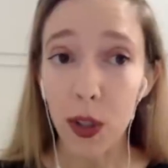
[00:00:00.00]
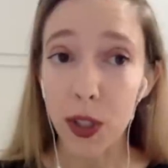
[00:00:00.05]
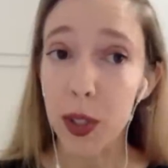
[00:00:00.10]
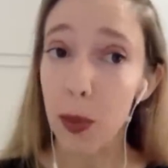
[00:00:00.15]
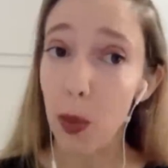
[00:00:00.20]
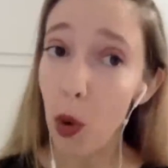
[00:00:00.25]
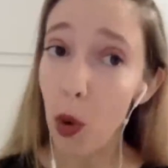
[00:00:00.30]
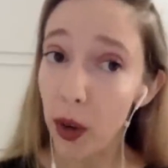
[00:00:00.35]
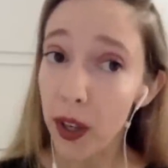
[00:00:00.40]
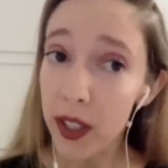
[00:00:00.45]

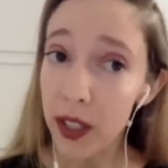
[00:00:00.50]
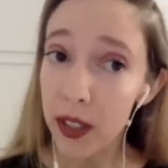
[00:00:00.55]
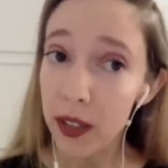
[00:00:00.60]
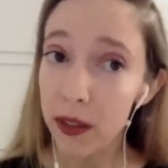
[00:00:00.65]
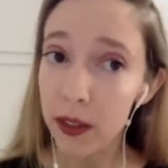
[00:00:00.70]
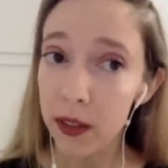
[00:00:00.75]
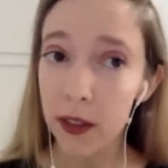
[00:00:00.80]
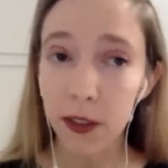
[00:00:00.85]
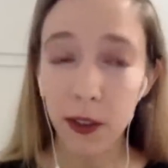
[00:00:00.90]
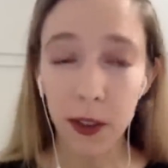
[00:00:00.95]
support
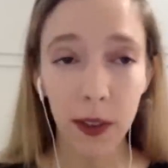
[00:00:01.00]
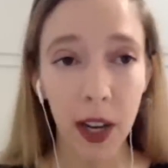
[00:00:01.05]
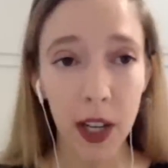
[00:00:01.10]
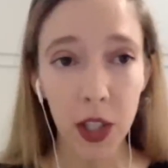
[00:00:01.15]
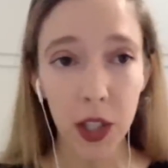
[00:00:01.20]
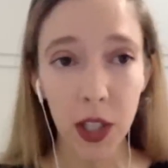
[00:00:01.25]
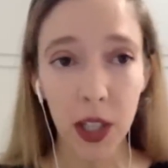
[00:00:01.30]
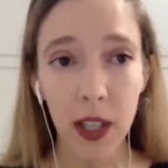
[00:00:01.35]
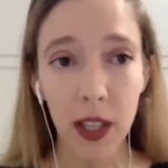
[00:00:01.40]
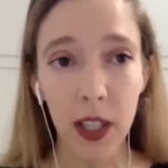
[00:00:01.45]
for
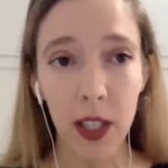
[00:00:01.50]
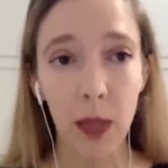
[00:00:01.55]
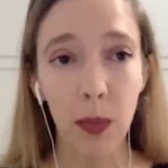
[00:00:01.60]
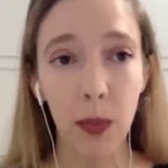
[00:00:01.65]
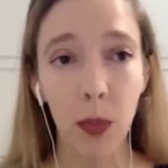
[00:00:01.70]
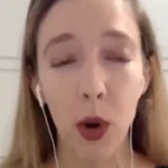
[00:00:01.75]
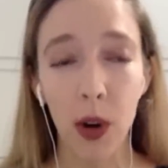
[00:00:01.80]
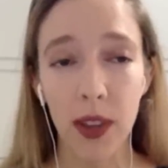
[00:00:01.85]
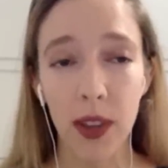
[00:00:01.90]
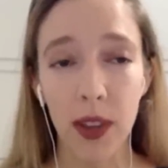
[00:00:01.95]
Russia, the
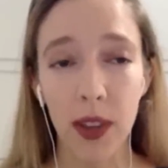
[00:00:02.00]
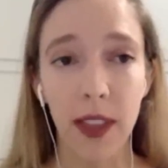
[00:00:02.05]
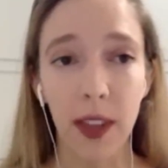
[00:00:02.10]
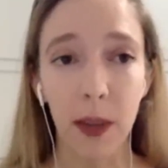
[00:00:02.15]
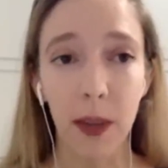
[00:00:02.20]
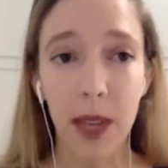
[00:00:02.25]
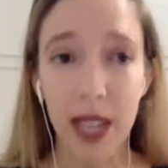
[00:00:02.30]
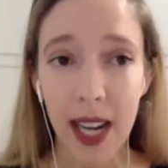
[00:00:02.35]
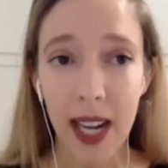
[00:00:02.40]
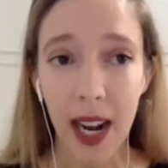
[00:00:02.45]
support that their
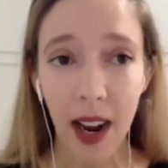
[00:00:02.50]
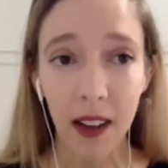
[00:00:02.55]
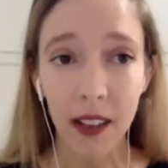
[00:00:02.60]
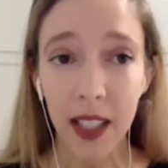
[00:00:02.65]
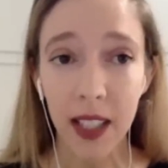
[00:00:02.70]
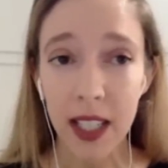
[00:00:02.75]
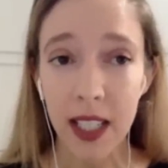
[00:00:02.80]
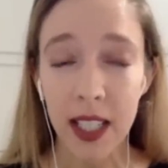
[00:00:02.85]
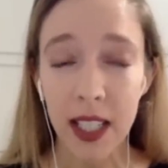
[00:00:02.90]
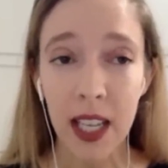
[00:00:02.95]
media
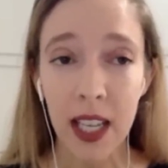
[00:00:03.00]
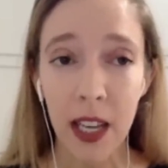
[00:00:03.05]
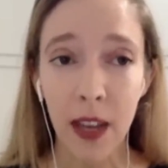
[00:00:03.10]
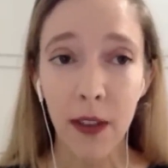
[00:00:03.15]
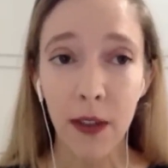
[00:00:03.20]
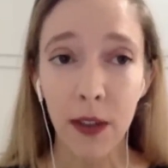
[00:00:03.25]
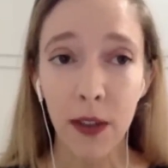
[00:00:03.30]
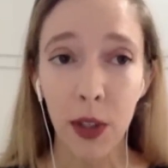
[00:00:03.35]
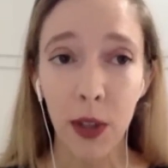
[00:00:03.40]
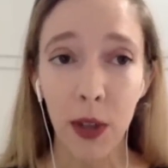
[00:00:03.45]
outlets
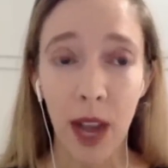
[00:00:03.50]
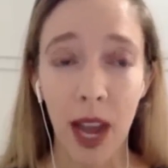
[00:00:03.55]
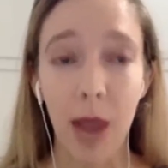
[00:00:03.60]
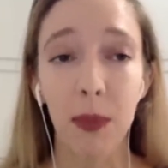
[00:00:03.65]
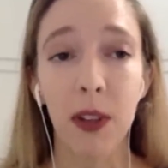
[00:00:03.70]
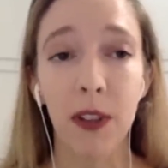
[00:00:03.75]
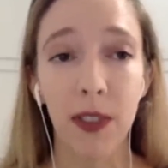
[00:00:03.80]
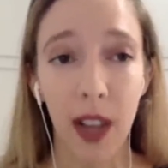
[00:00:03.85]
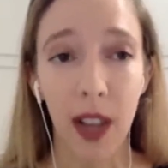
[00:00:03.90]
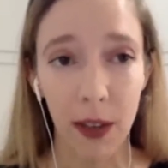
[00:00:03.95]
give to
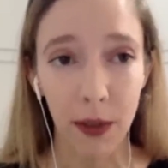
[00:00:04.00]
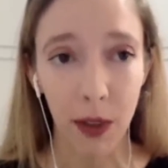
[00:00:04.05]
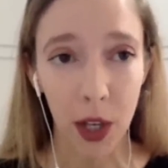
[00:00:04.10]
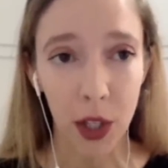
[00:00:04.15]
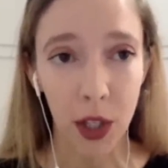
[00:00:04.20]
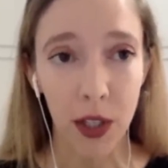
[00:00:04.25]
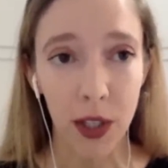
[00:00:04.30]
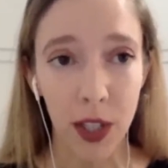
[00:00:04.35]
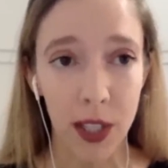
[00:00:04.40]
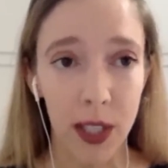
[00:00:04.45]
amplifying
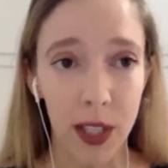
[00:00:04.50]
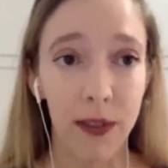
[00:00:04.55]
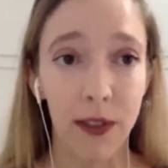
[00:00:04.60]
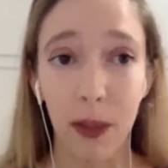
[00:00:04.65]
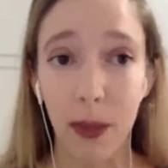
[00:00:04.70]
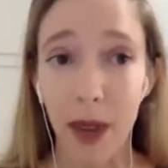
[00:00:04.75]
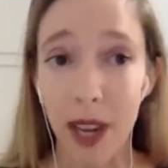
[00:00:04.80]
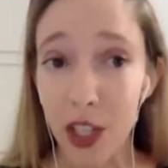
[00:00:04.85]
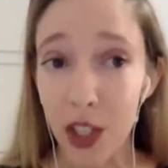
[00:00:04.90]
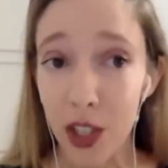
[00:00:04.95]
Russian
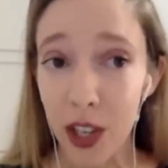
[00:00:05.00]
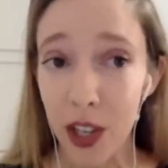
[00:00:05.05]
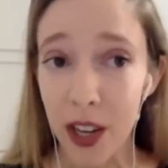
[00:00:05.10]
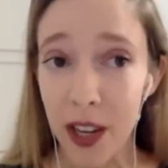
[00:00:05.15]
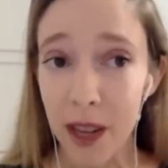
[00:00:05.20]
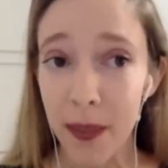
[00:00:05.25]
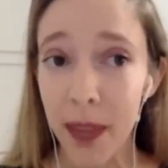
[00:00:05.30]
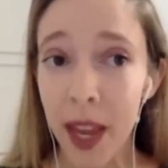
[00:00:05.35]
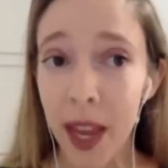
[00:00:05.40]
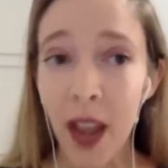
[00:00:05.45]

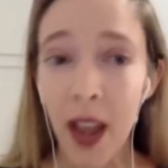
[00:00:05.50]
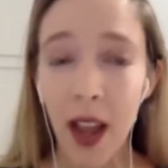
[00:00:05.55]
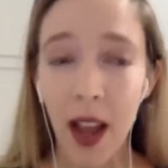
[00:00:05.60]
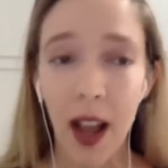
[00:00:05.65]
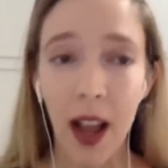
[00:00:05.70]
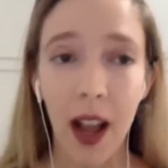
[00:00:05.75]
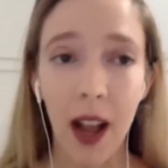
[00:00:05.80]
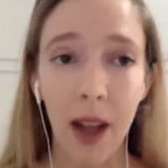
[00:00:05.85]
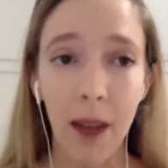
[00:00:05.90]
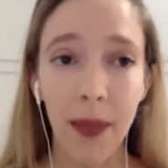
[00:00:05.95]
disinformation,
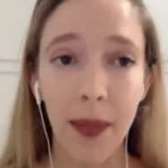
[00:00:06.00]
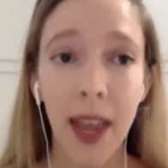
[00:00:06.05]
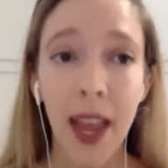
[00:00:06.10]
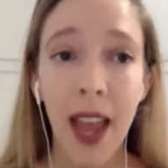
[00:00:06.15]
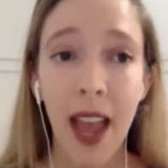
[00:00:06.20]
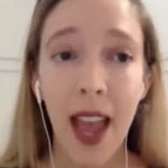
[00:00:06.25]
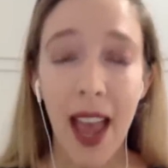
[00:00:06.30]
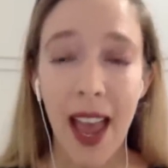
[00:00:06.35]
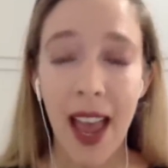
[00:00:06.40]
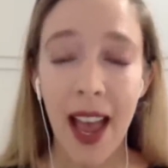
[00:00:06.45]

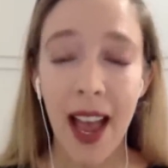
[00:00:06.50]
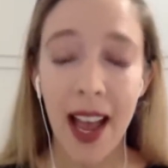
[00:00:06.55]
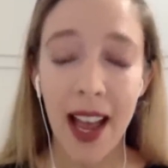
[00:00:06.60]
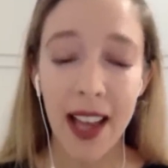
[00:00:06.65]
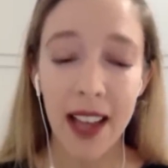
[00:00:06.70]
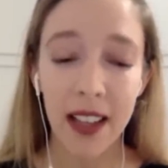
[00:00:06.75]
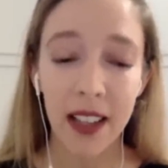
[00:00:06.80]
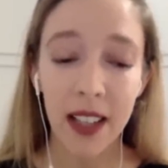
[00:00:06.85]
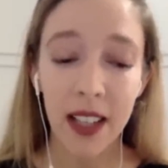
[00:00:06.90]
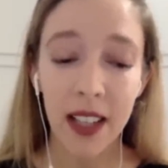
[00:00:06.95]
and